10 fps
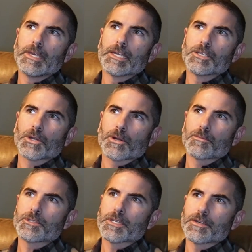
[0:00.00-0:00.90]
In
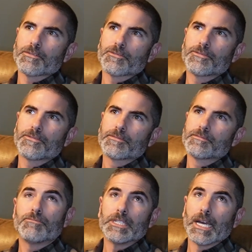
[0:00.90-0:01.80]
terms of
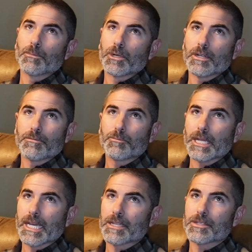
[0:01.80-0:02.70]
number of
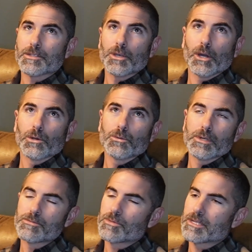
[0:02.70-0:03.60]
plants in total,
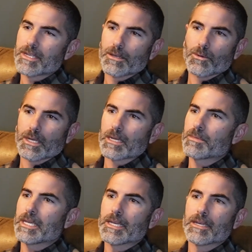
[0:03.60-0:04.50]
we think we're going to
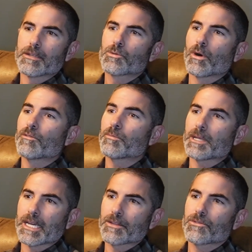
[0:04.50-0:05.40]
be at 12
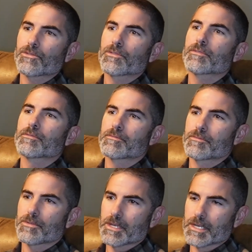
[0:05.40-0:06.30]
plants in
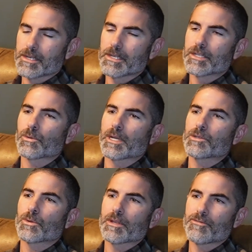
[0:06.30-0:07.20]

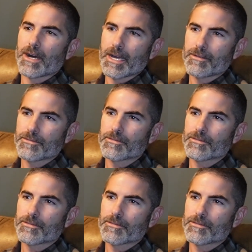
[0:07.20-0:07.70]
2025.